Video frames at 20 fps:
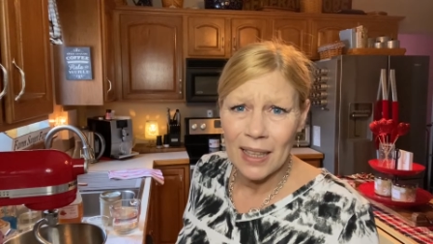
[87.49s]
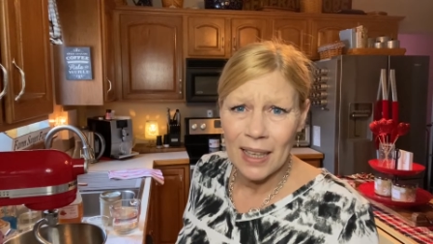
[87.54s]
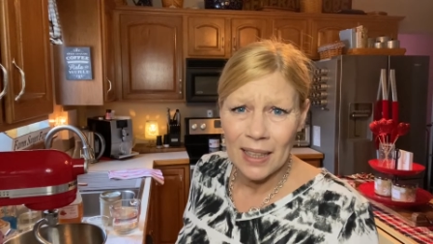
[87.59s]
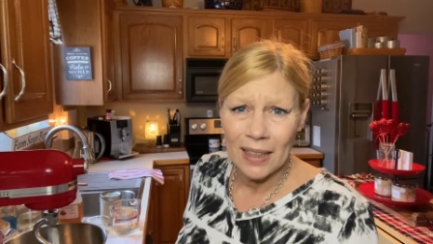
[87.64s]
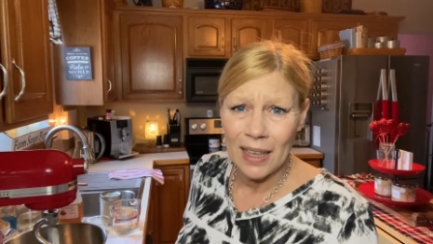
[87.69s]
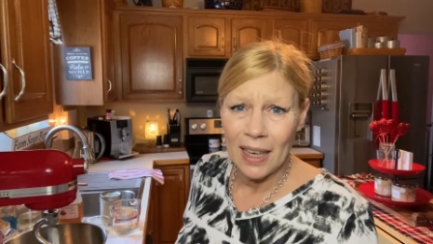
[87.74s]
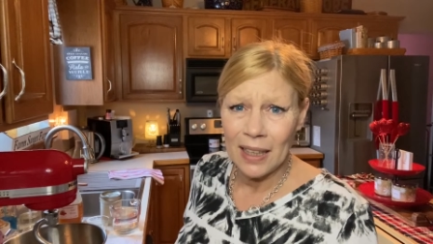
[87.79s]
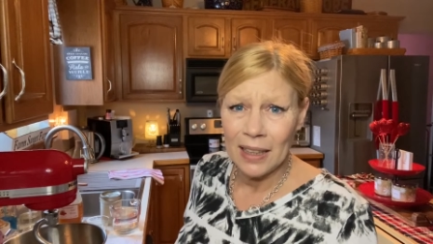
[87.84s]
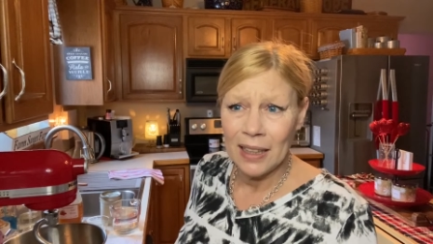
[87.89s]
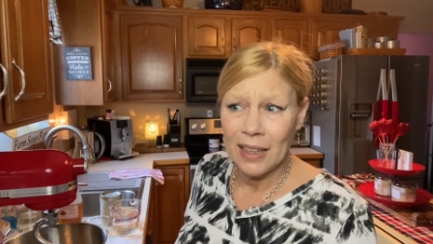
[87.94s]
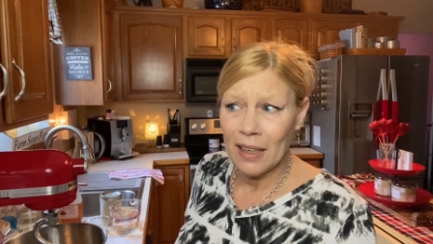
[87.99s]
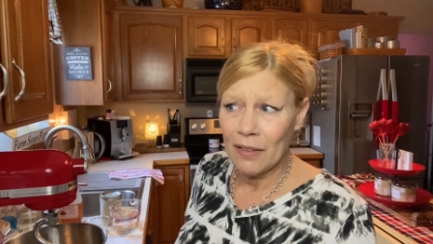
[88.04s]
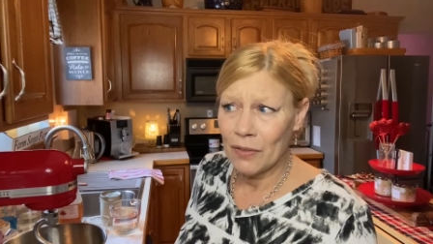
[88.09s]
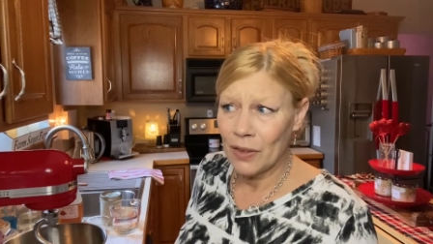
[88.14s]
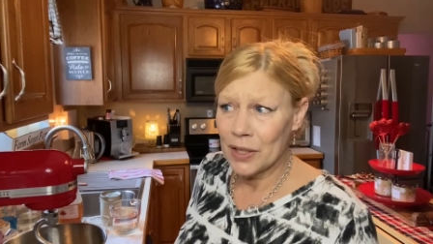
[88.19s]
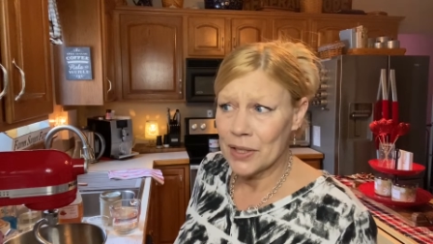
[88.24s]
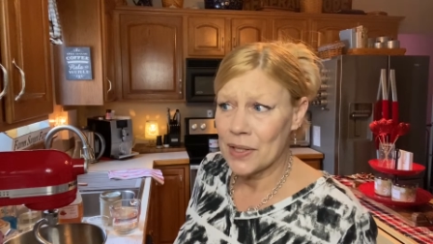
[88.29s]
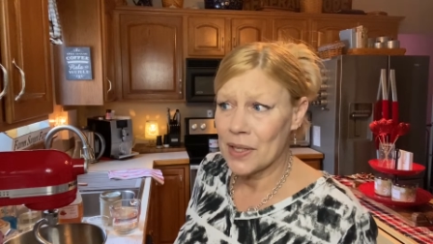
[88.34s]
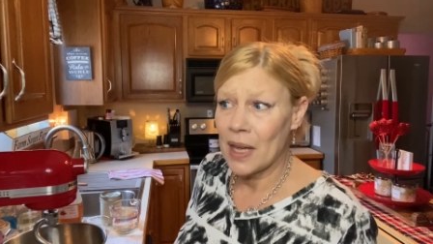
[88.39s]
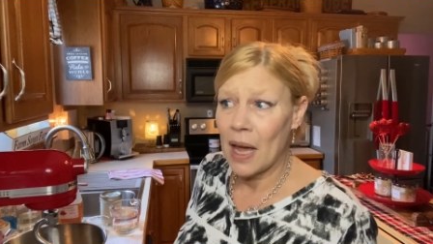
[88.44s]
and any of
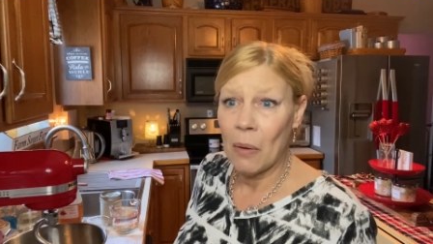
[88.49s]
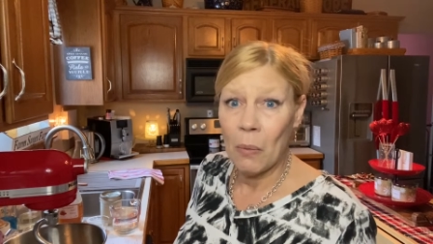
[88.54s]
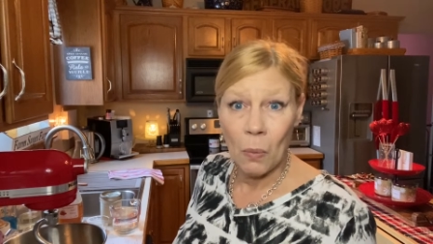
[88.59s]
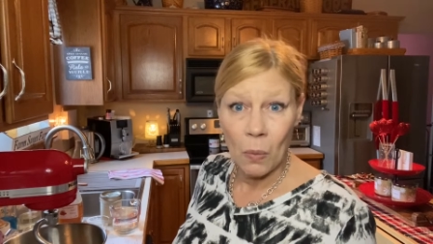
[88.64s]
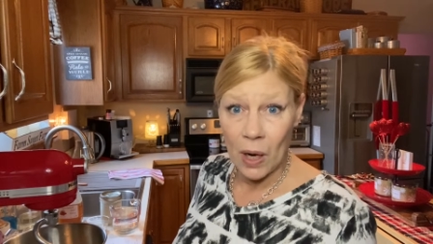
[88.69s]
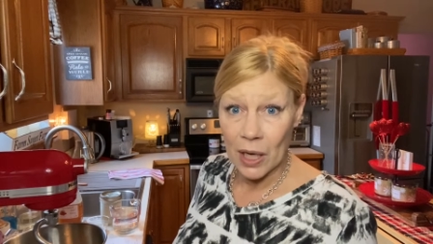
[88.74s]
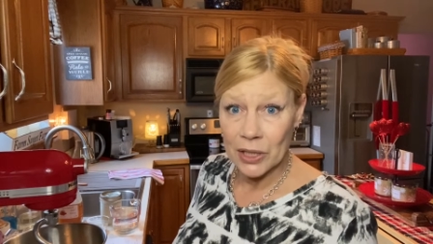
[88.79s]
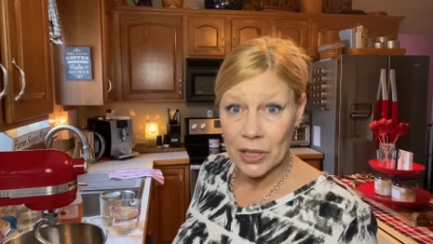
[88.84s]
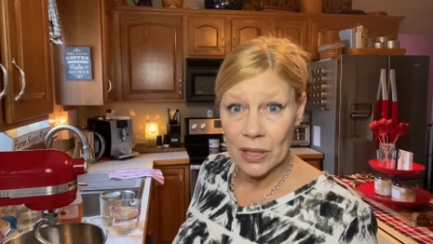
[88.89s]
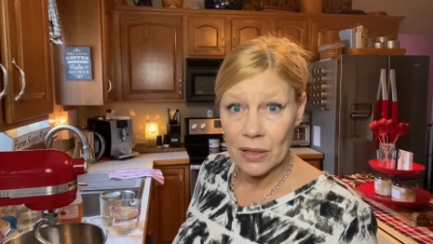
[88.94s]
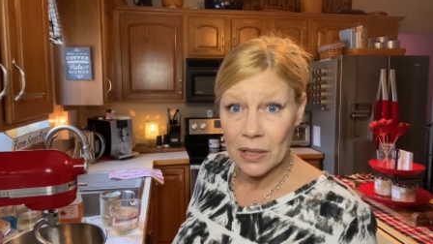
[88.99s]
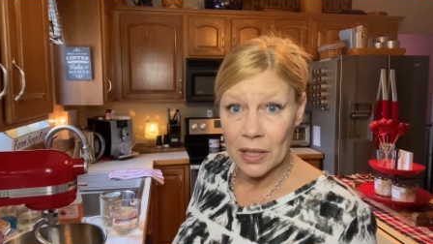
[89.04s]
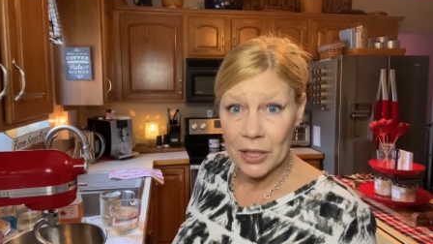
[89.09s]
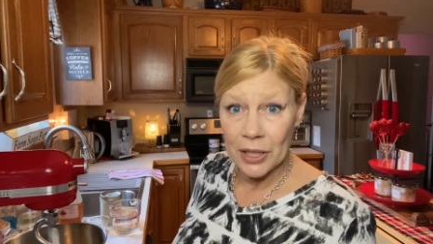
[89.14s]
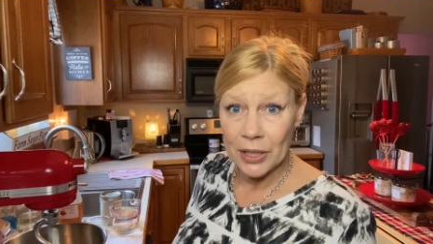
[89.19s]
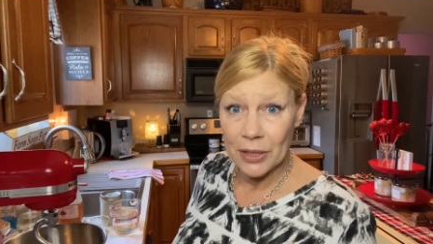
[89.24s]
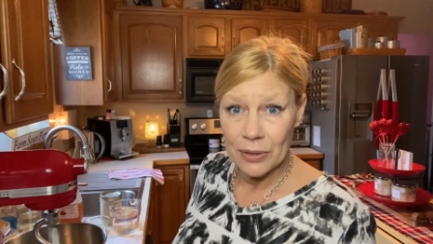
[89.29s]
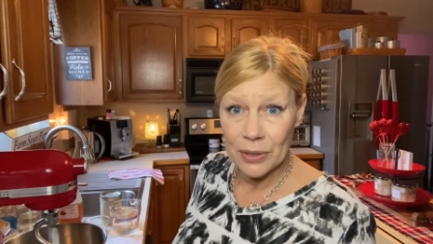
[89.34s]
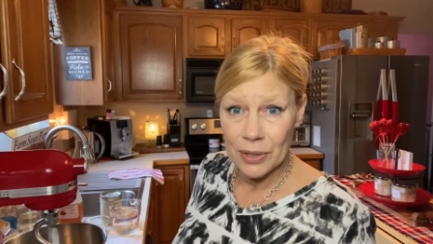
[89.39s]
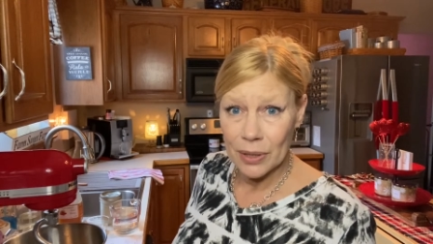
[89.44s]
us that watch a lot of
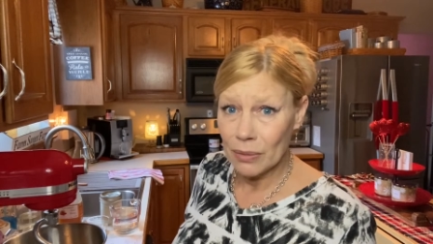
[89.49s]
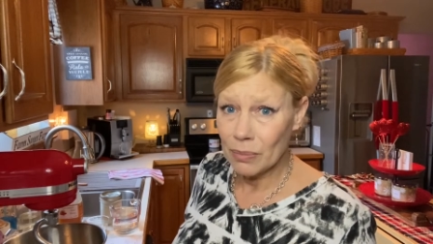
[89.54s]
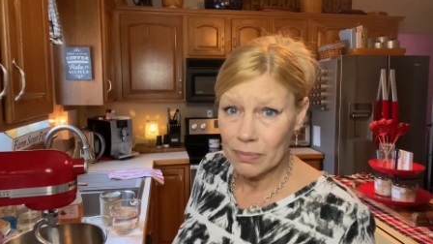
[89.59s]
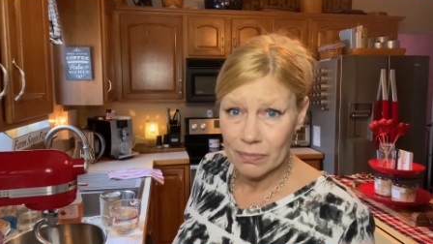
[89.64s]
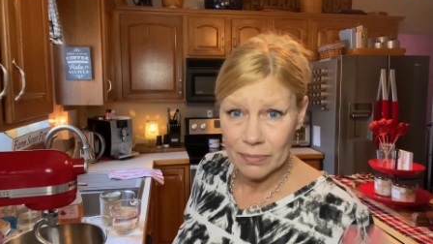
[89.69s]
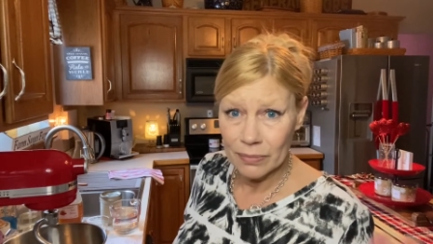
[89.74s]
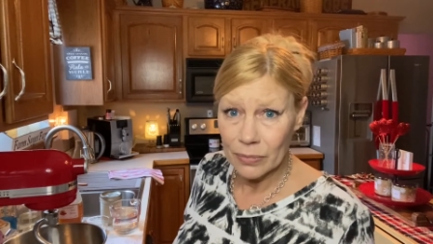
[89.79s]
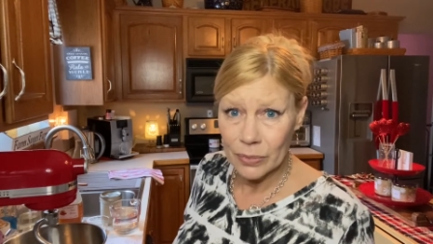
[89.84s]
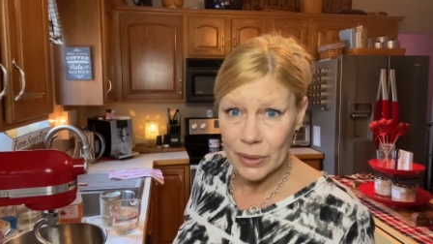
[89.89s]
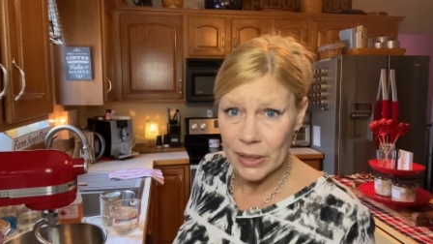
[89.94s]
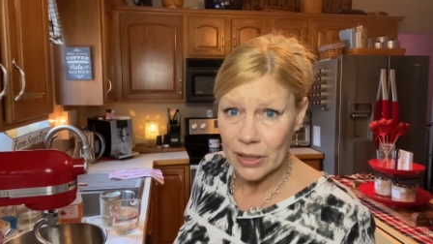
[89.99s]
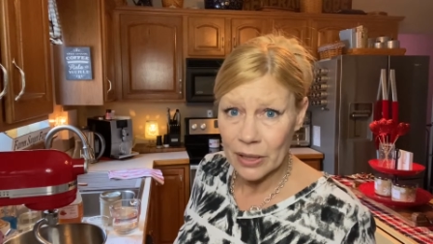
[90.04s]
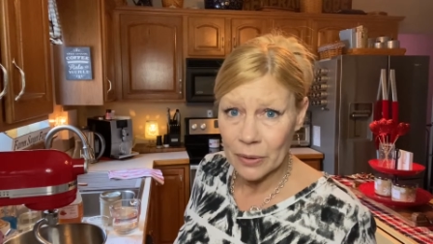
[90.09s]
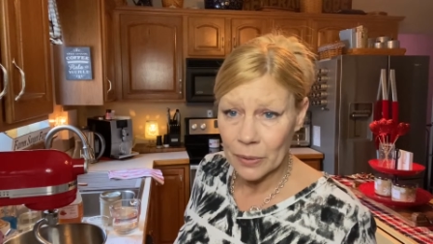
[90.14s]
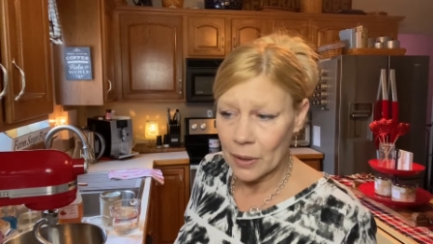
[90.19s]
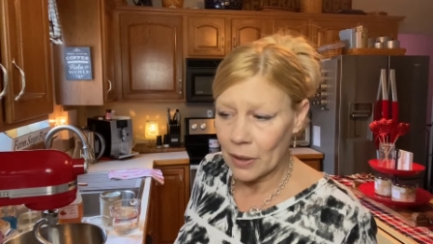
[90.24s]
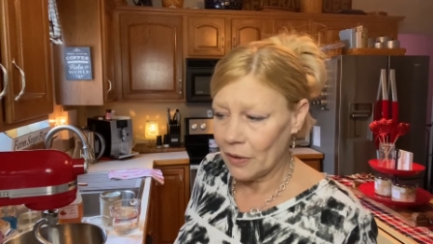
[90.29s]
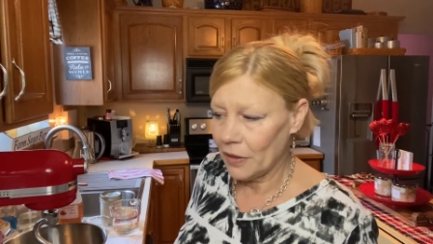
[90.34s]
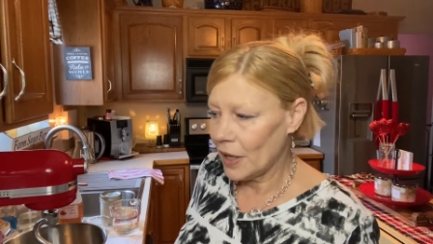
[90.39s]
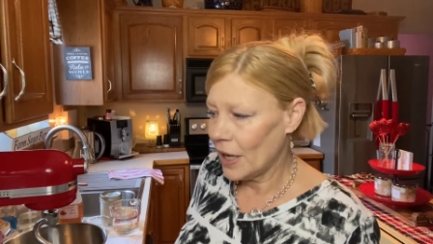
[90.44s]
YouTube, we know
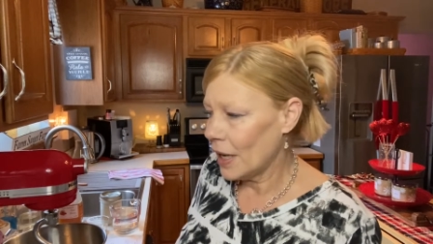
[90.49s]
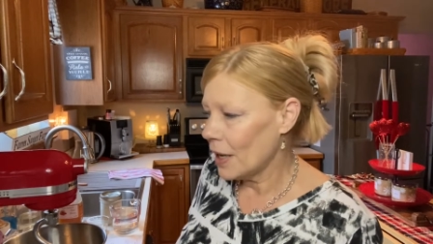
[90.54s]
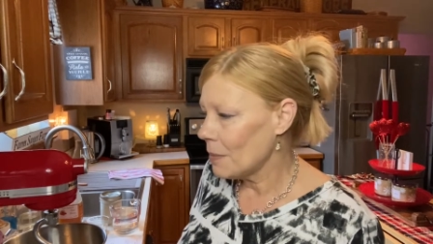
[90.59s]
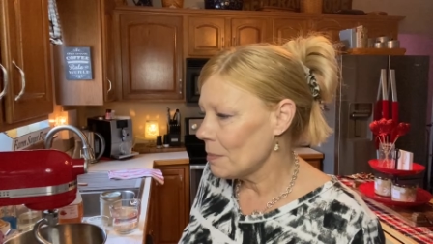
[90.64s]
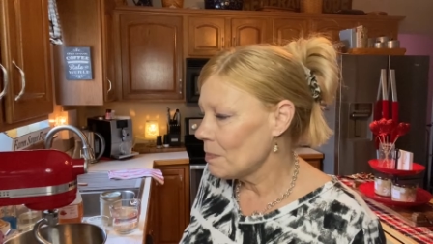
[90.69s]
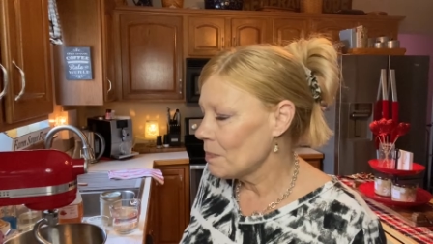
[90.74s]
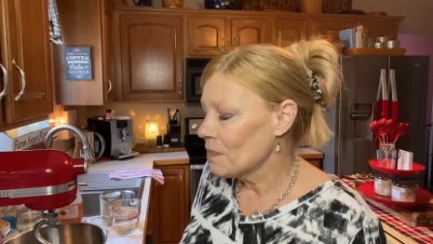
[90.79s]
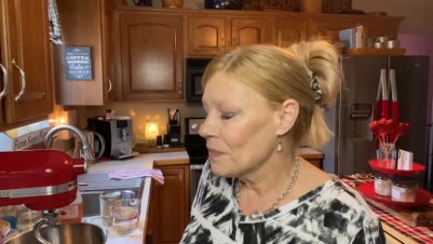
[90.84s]
all that.